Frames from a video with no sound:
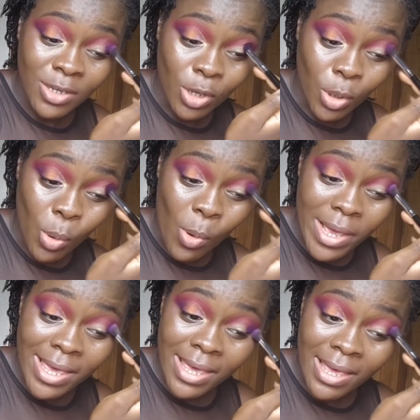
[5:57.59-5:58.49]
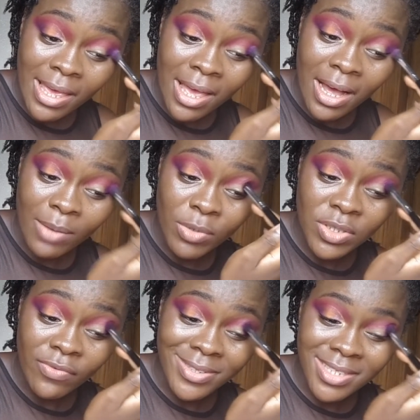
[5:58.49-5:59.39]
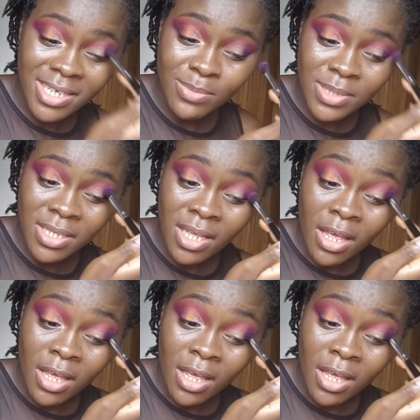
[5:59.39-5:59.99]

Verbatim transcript: you're not okay, and most of the times